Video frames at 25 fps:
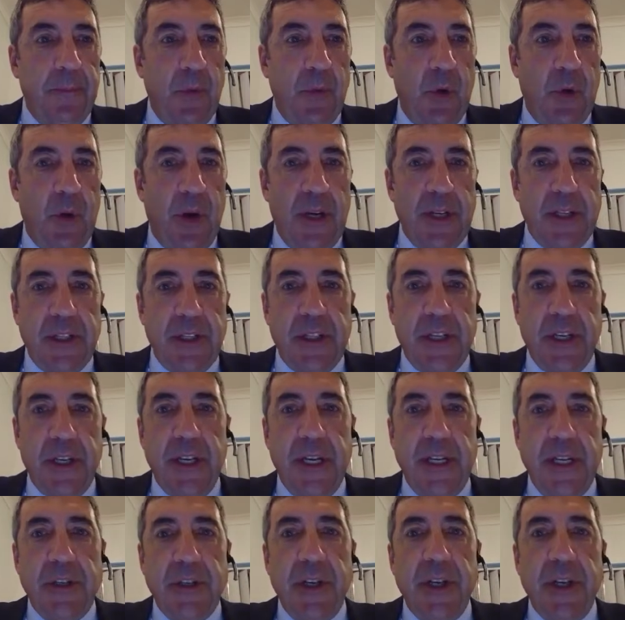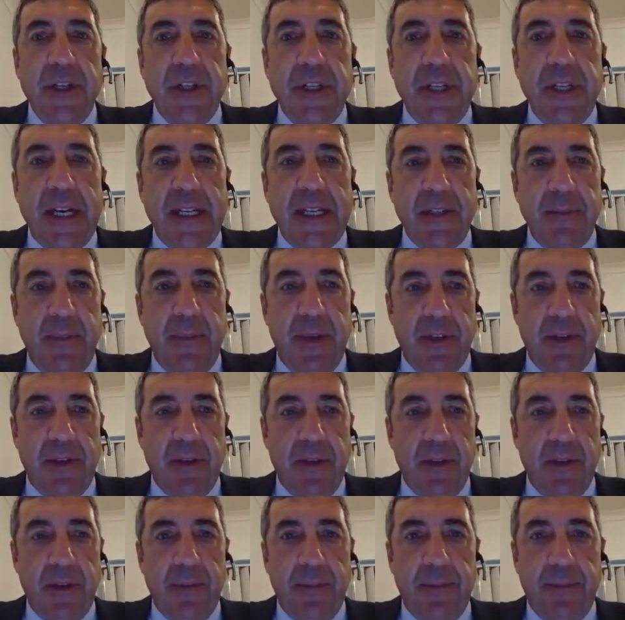All right, it's an assessment.
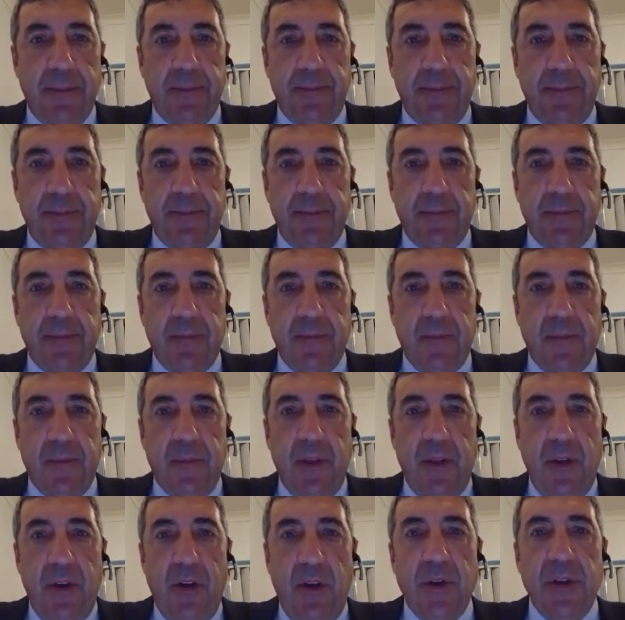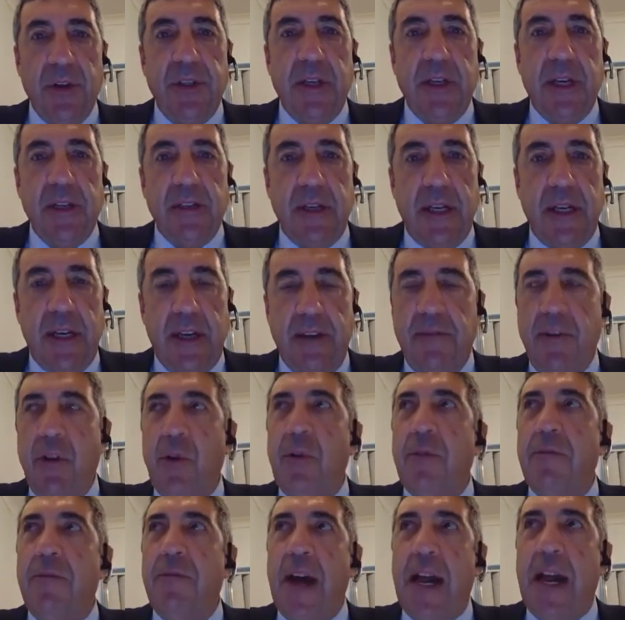You're assessing. If
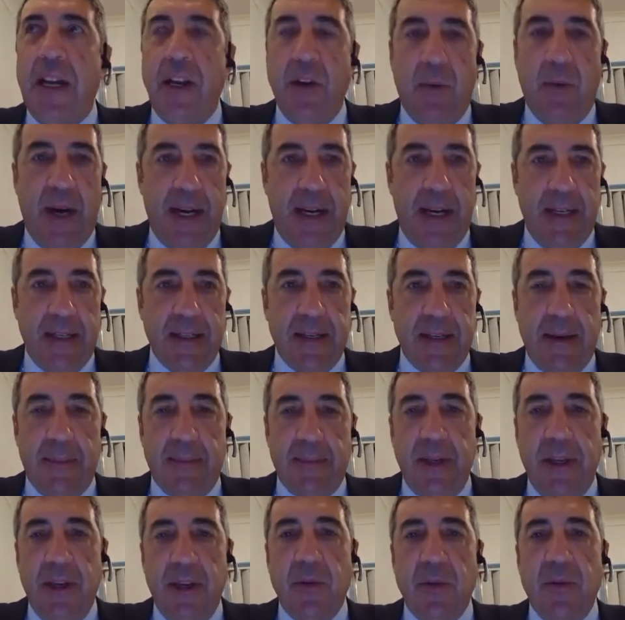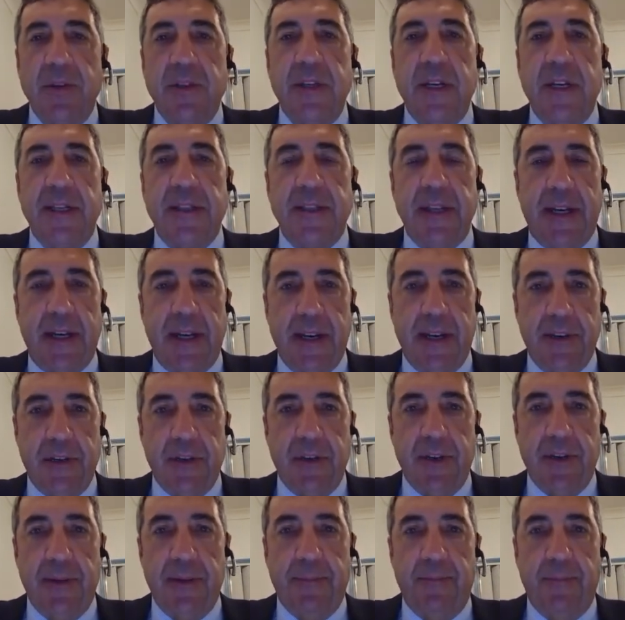you're evaluating something, you're assessing it,
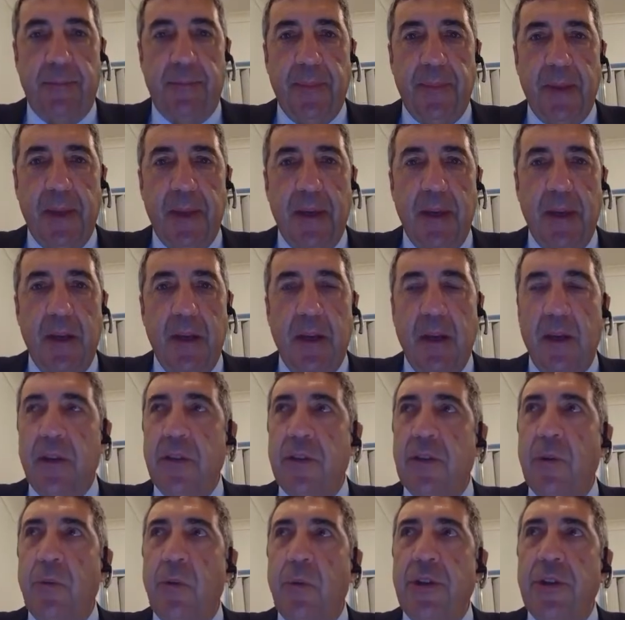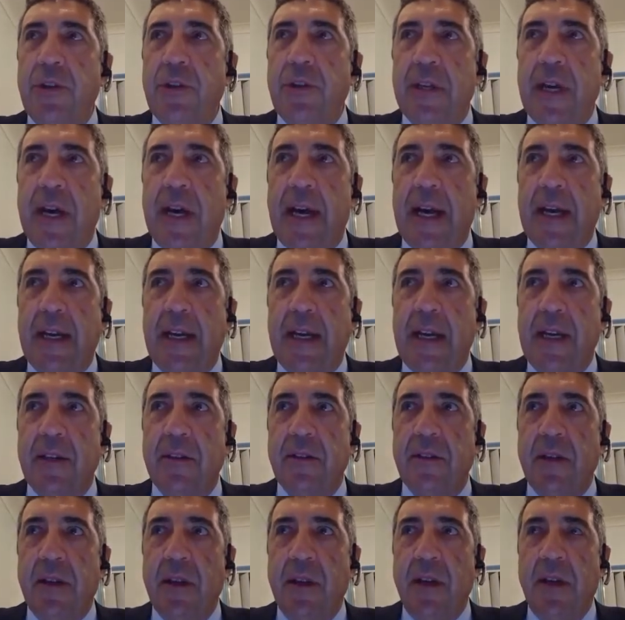aren't you? So what you're saying
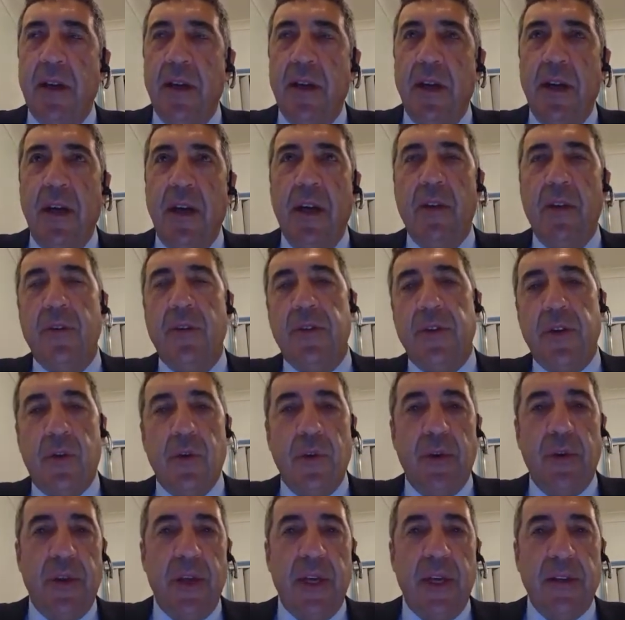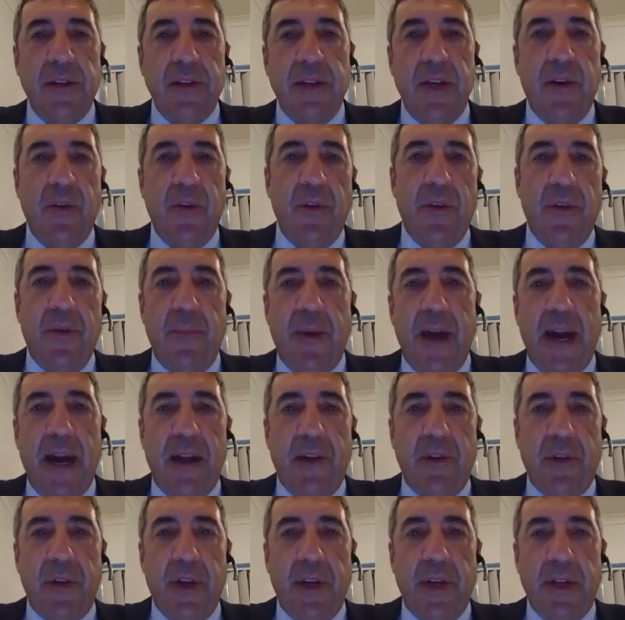is, here are the good things, here are the
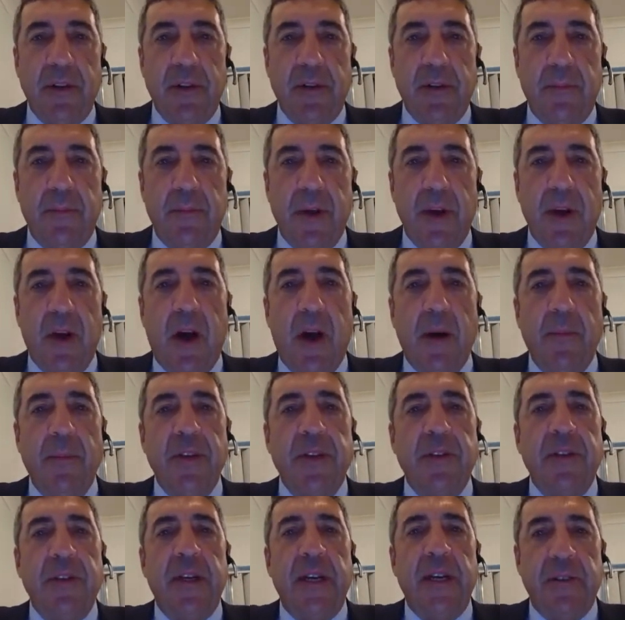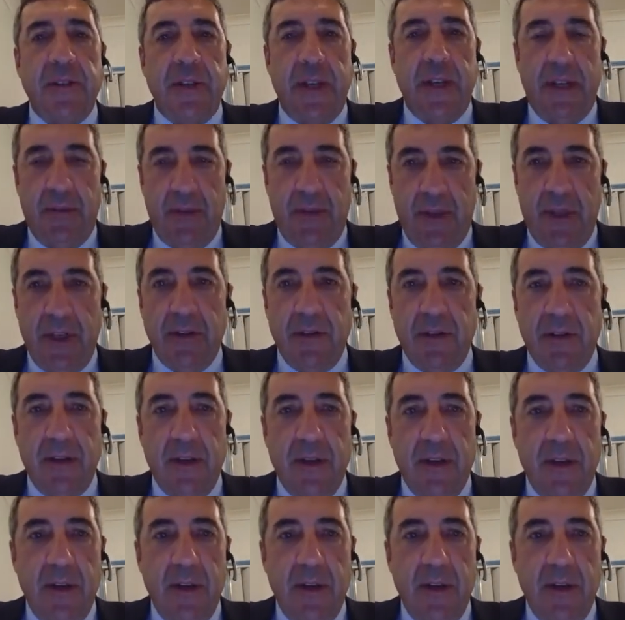bad things, but I'm assessing this.